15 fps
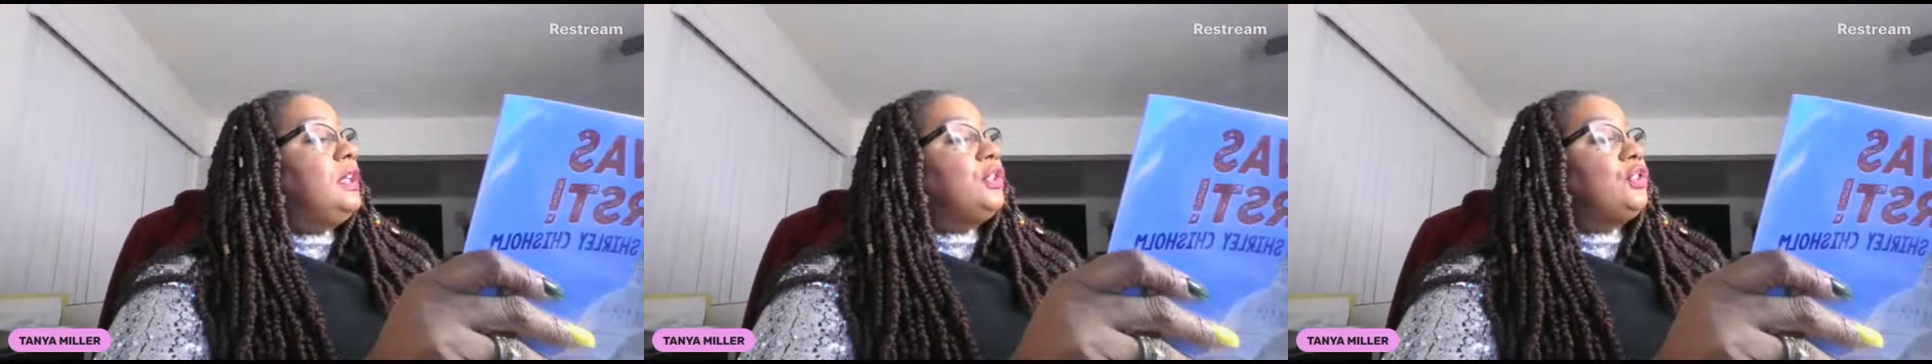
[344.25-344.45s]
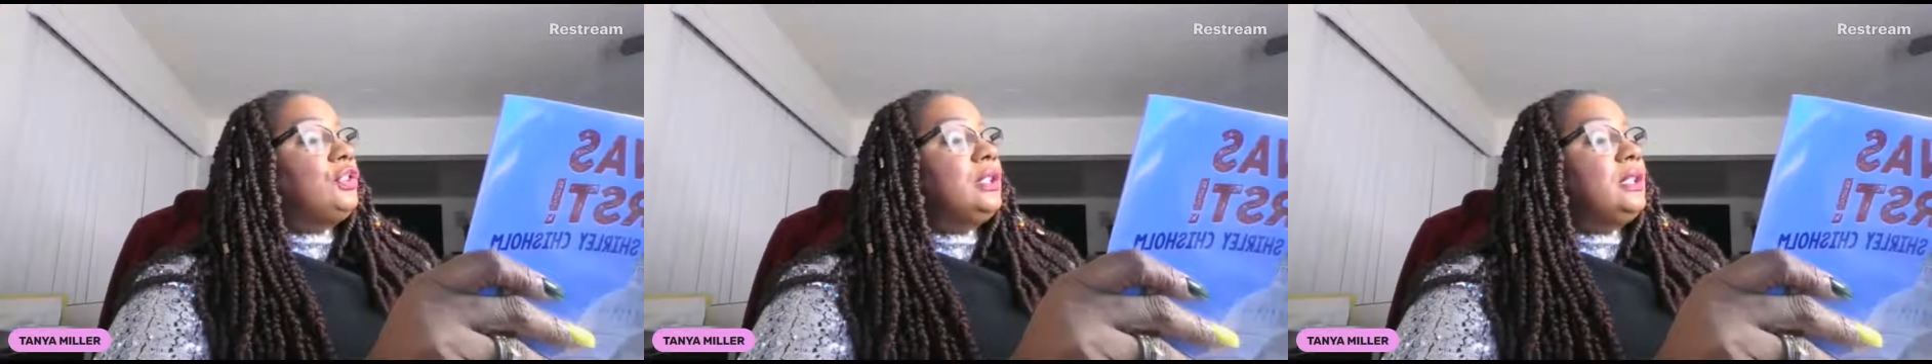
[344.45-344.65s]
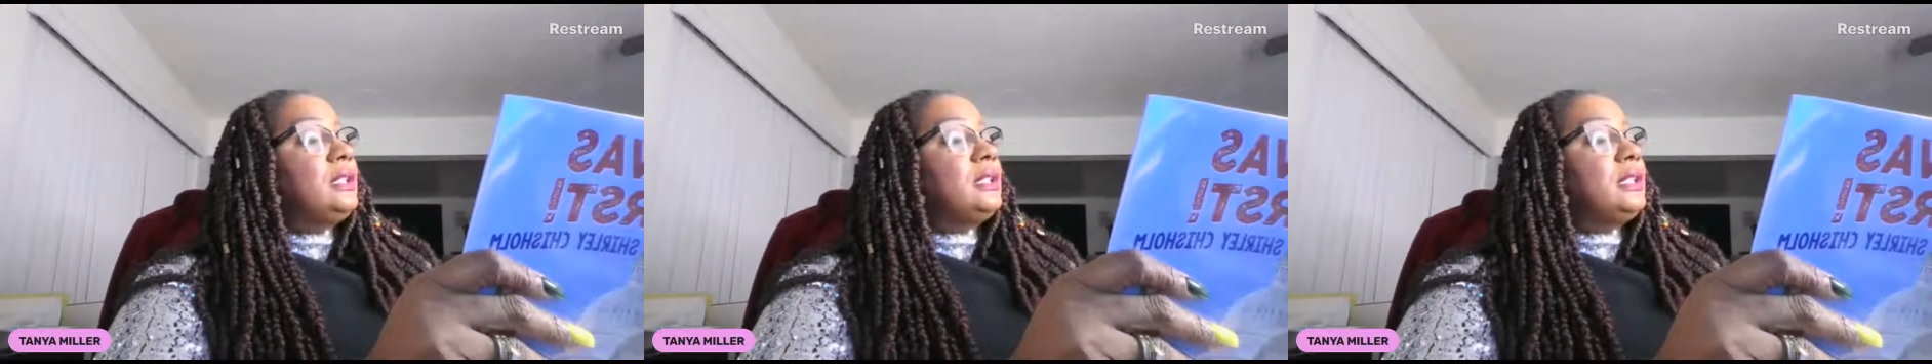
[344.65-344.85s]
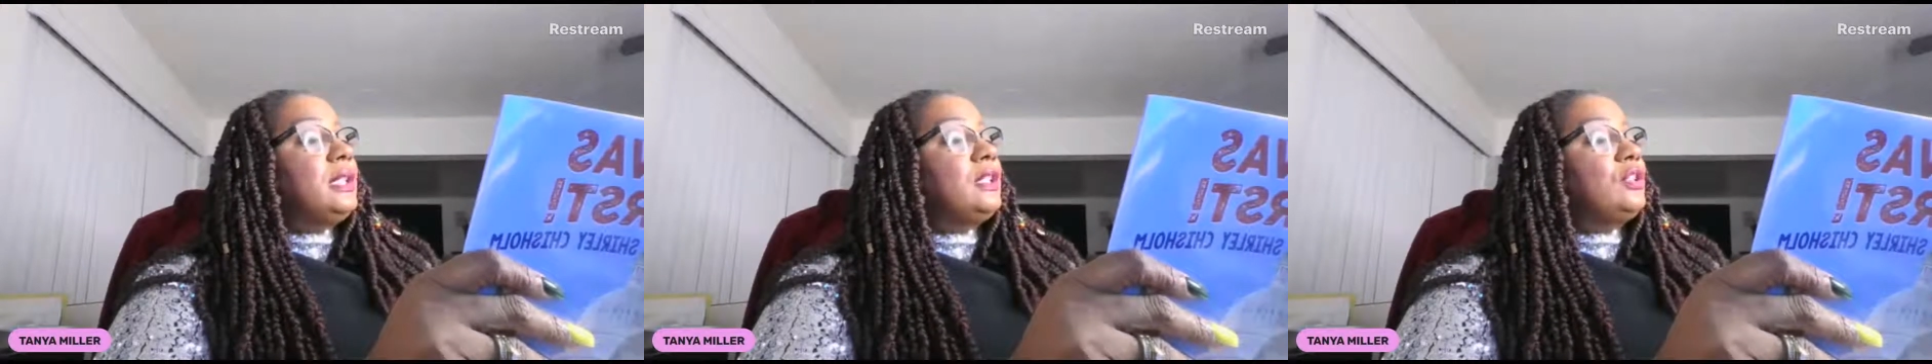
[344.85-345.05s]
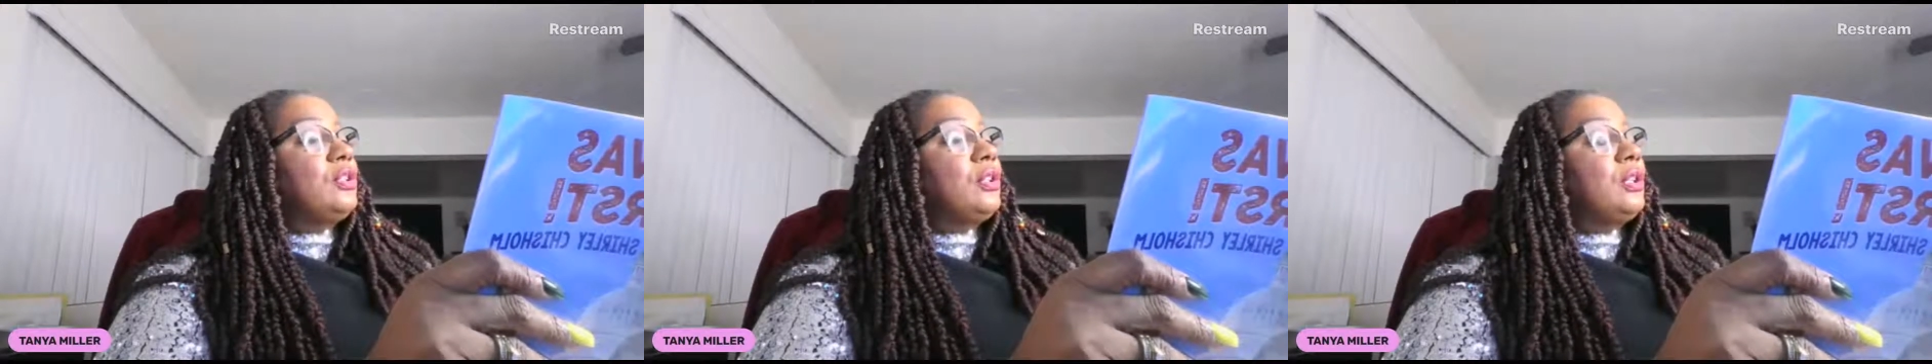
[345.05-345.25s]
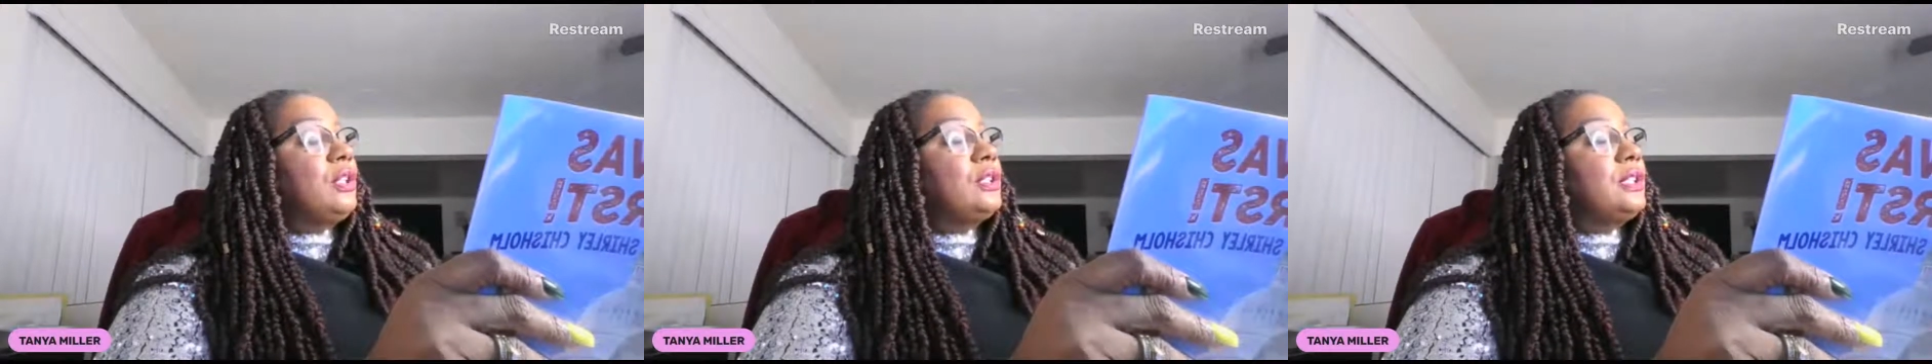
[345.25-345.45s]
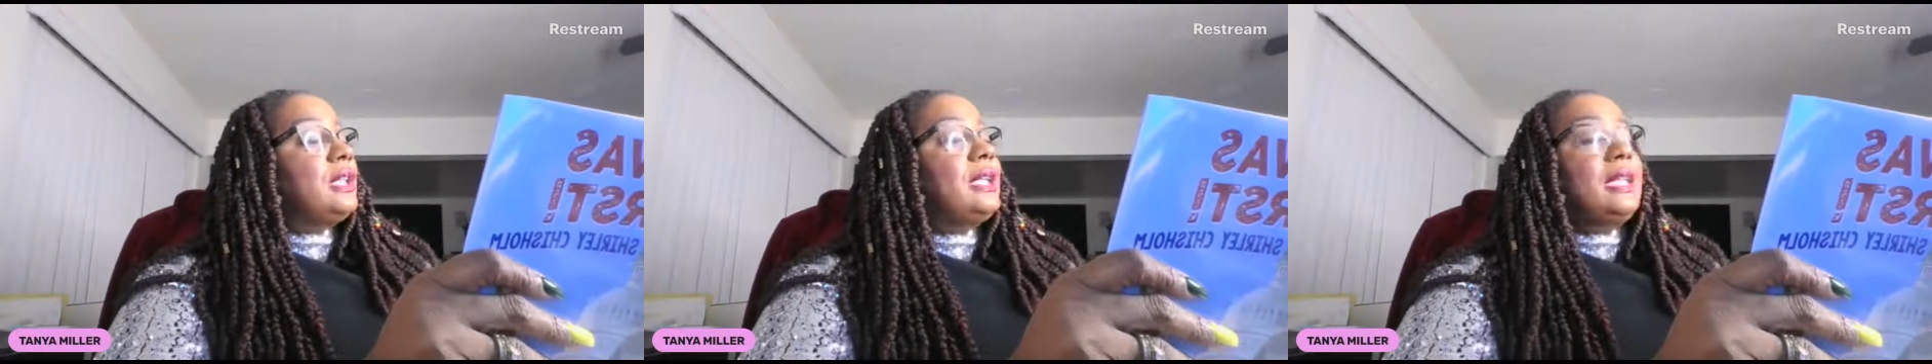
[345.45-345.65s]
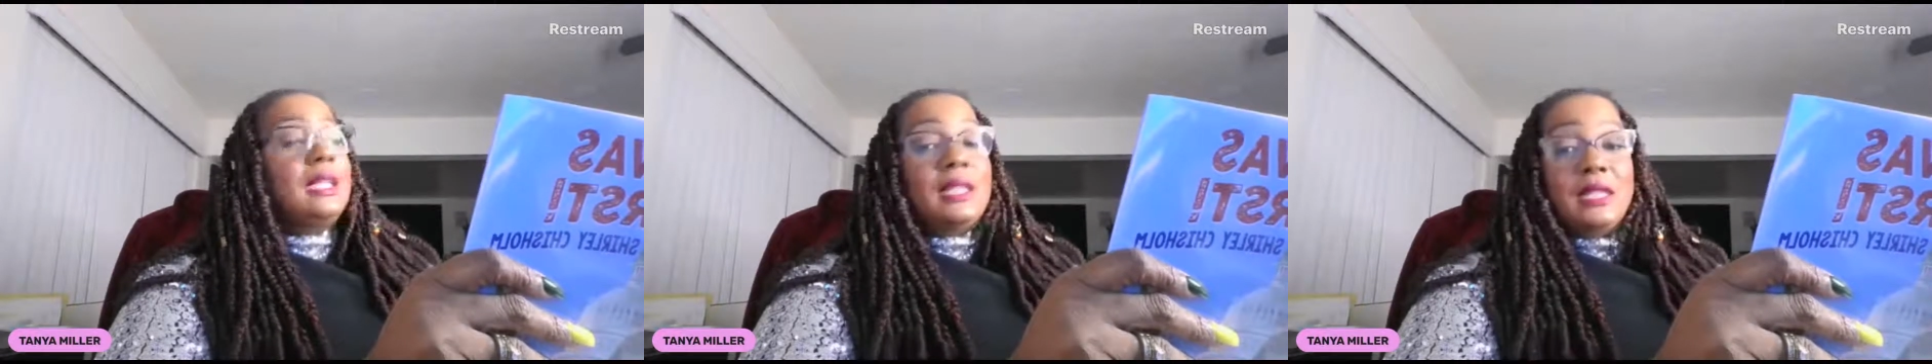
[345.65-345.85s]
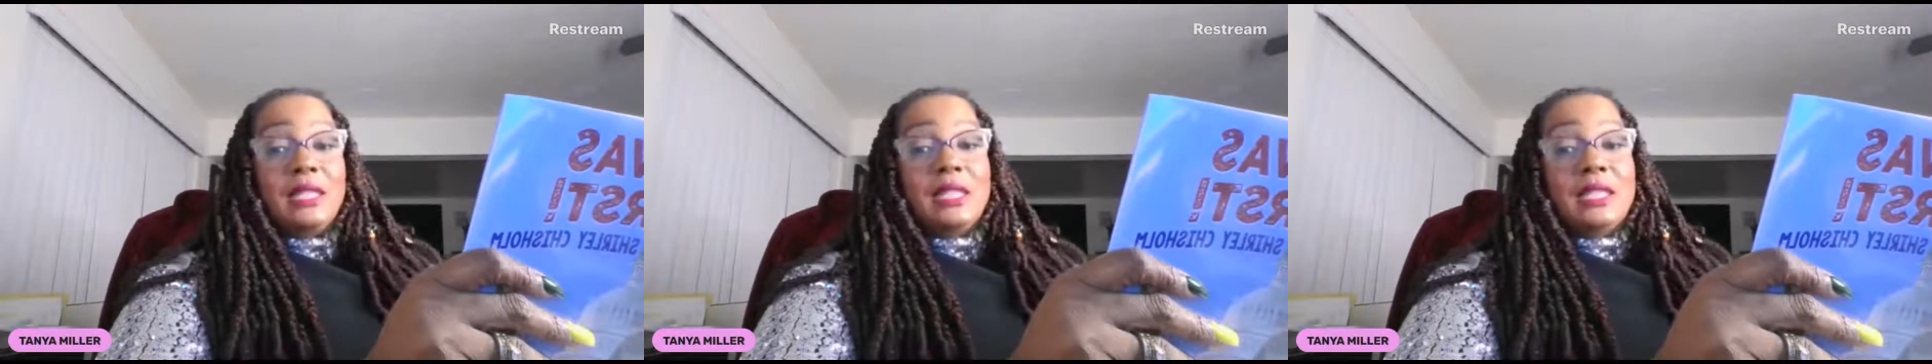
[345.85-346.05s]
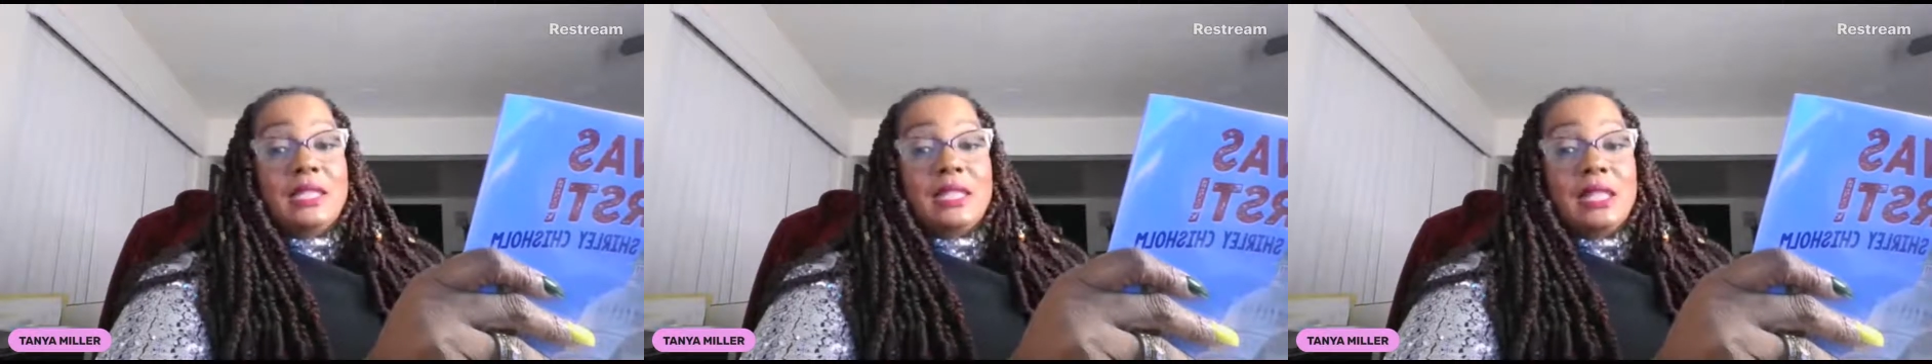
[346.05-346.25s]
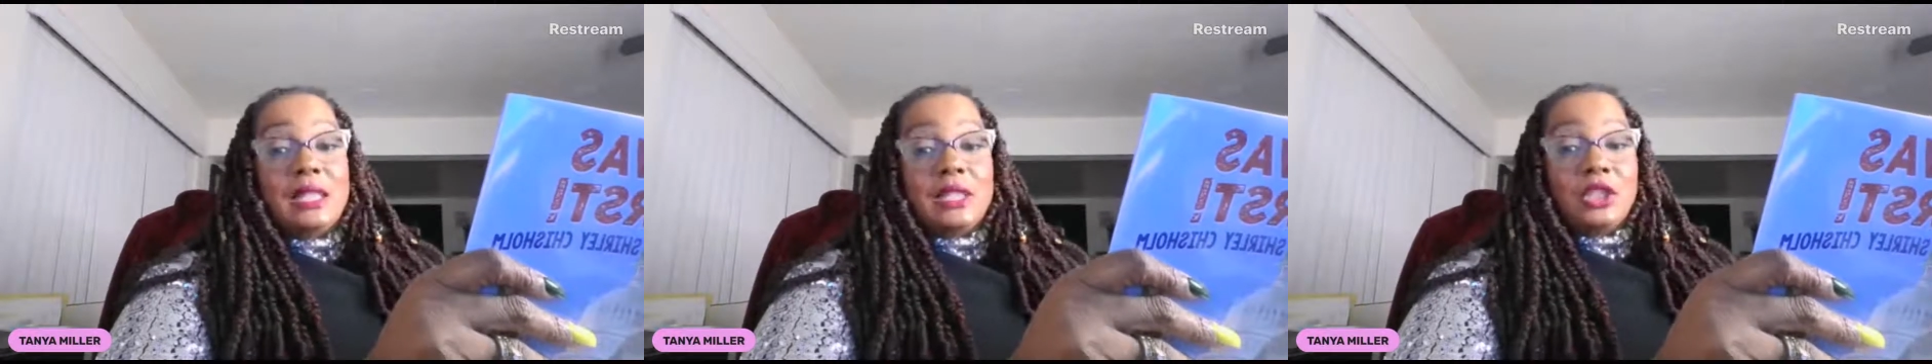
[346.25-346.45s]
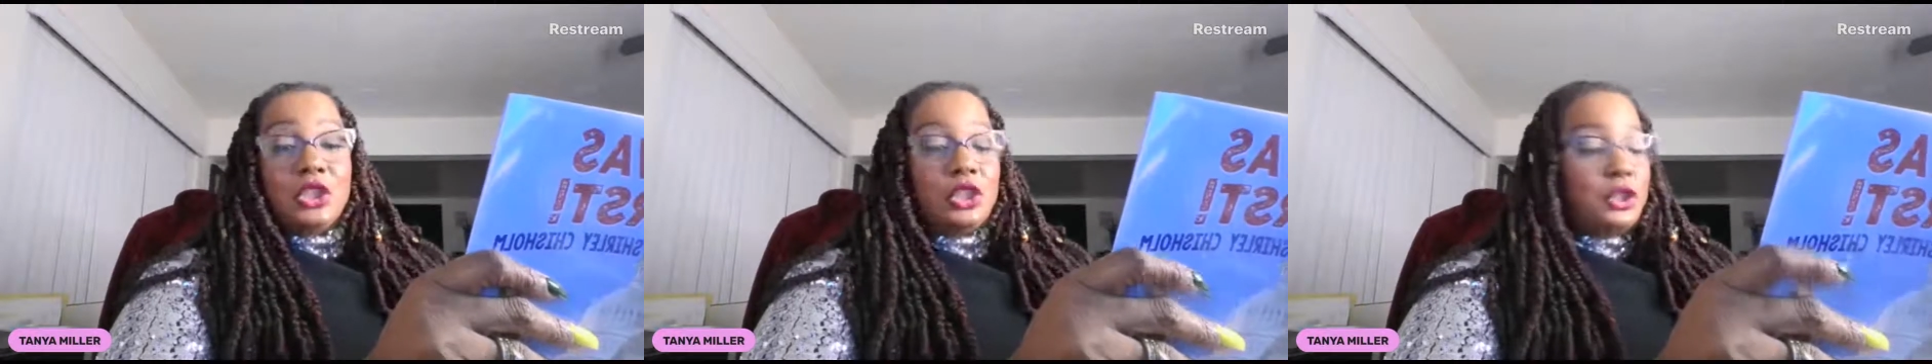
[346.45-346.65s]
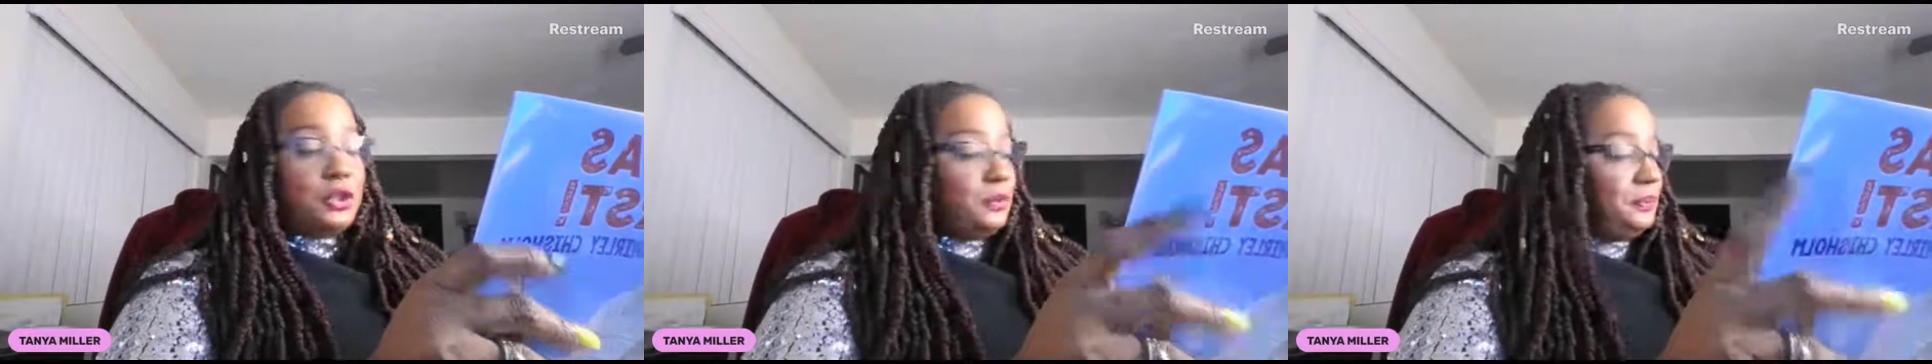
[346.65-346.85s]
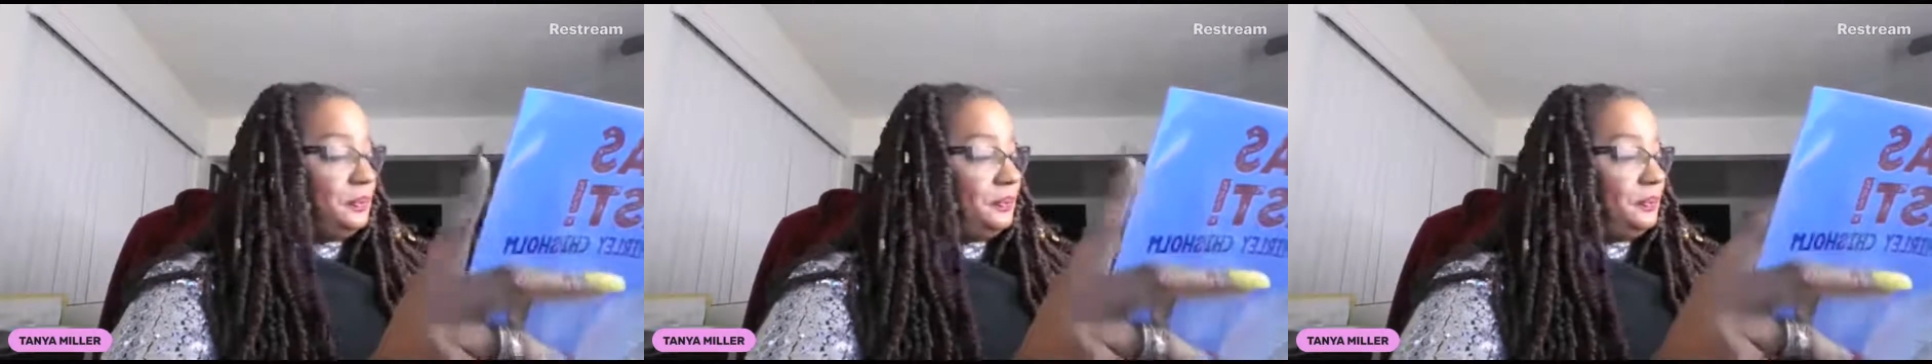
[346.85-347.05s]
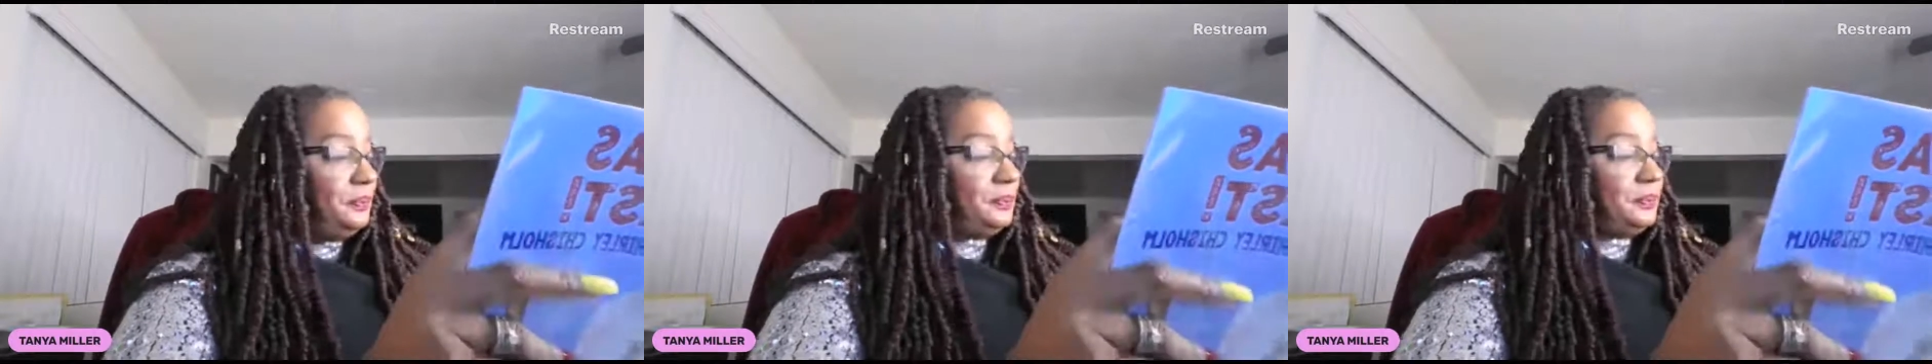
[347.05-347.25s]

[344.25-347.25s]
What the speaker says: she could take charge and get things done too.